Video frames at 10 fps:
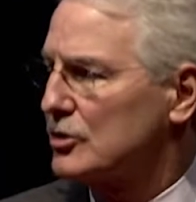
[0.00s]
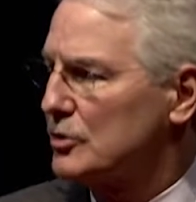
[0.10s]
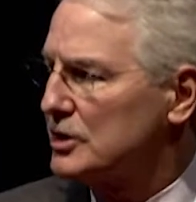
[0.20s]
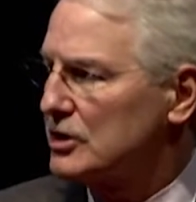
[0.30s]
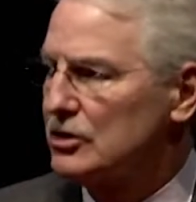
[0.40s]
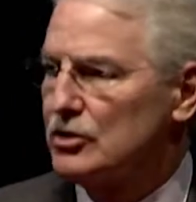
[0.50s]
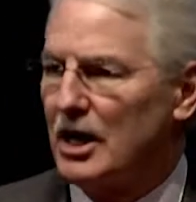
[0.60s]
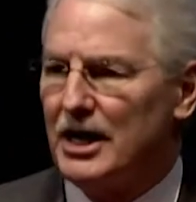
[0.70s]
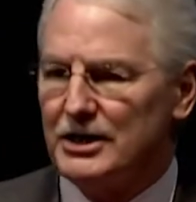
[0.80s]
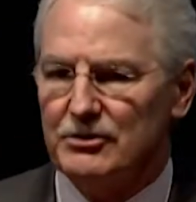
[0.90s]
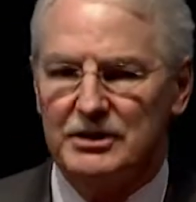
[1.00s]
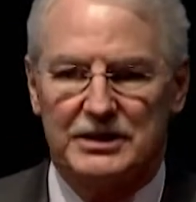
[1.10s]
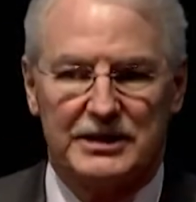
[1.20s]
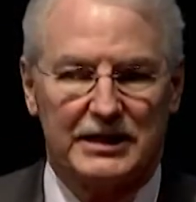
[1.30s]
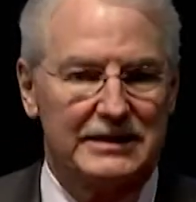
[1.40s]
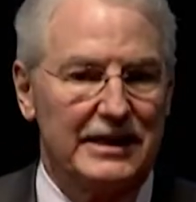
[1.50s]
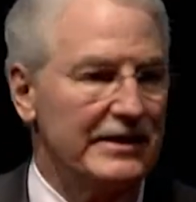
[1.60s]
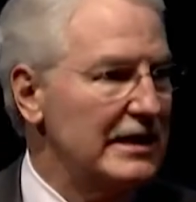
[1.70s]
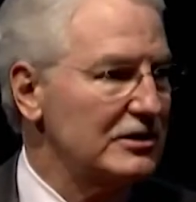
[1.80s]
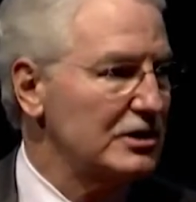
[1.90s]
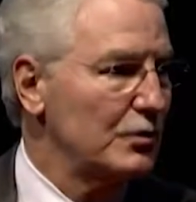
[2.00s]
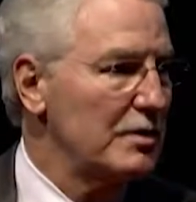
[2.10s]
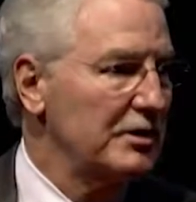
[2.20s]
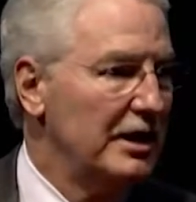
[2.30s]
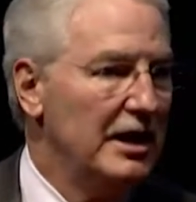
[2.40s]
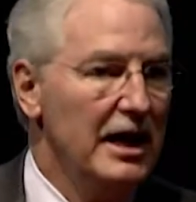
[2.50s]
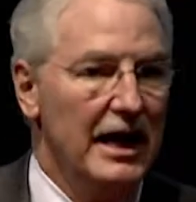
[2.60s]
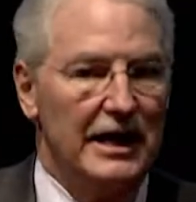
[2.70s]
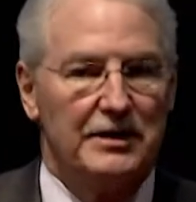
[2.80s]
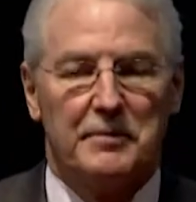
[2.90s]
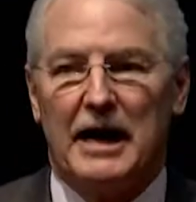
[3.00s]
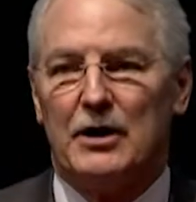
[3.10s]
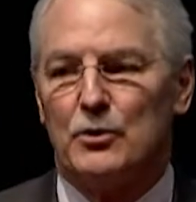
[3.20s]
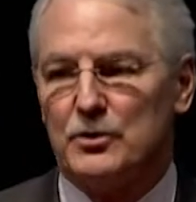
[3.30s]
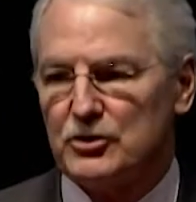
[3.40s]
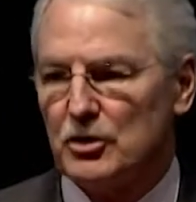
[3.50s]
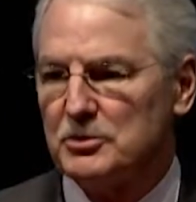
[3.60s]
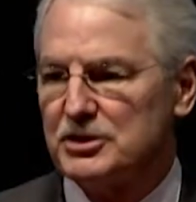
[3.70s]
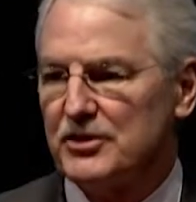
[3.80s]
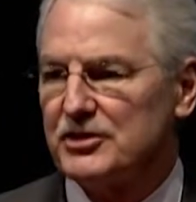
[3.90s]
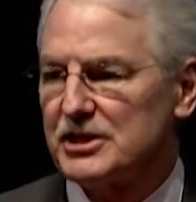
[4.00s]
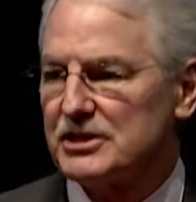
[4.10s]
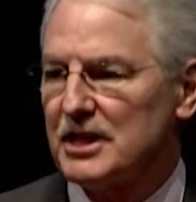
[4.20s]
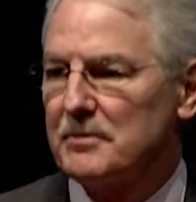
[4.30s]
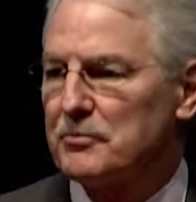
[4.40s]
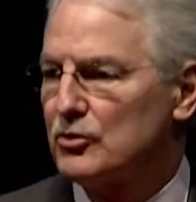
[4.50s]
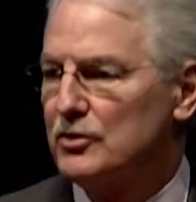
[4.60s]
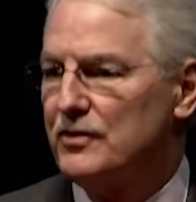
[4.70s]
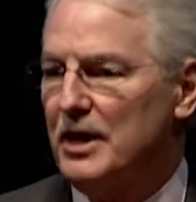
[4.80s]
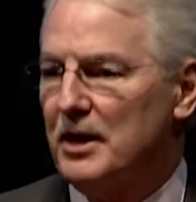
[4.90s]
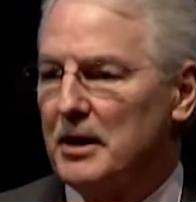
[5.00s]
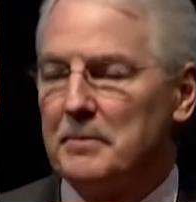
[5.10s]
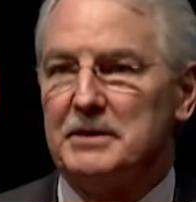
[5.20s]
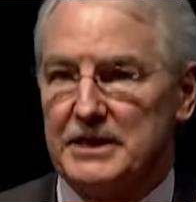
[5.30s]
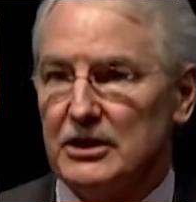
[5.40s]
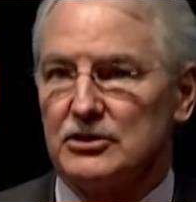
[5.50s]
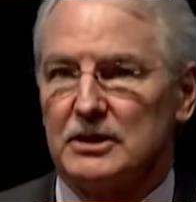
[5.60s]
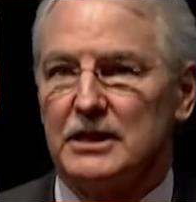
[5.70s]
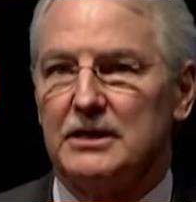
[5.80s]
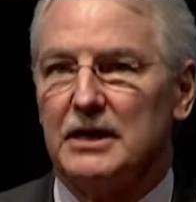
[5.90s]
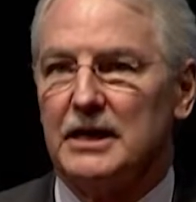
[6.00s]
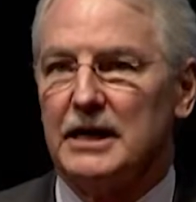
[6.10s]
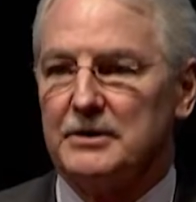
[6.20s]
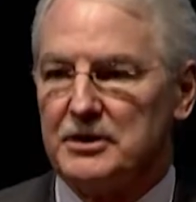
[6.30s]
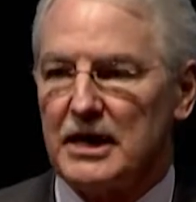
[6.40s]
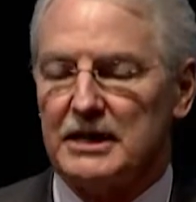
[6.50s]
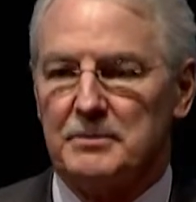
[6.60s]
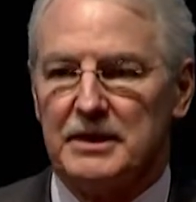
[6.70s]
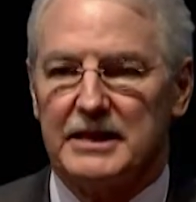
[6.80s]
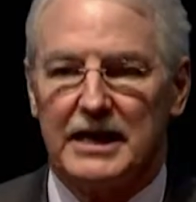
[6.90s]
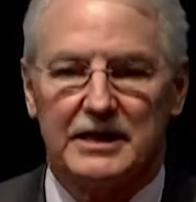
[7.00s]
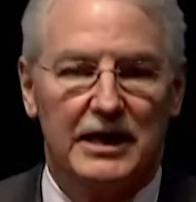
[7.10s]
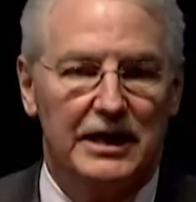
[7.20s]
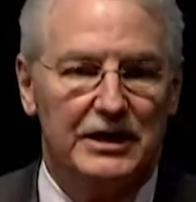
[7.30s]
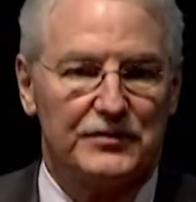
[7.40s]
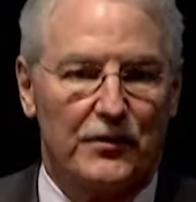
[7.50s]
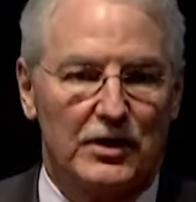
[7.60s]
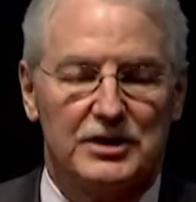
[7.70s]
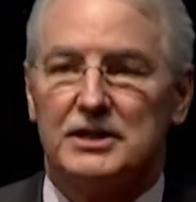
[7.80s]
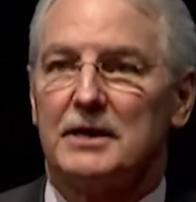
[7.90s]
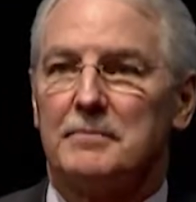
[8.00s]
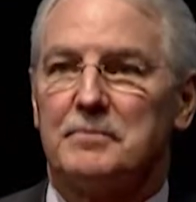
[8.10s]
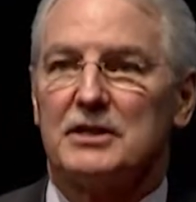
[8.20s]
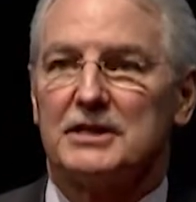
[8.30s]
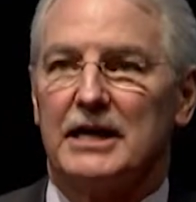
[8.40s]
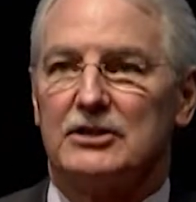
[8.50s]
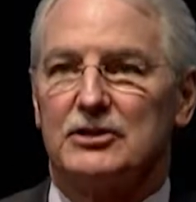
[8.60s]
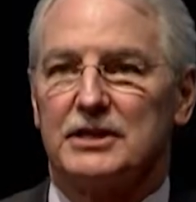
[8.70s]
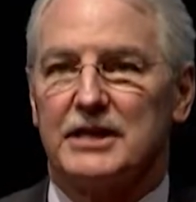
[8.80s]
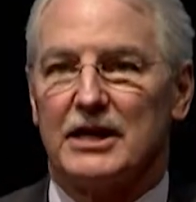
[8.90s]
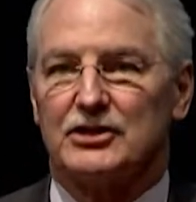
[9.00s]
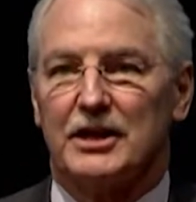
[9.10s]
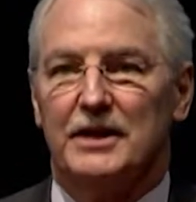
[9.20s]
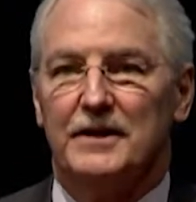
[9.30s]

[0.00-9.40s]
to include 160,000 women, and how tomosynthesis can improve potentially and document that as far as breast cancer detection.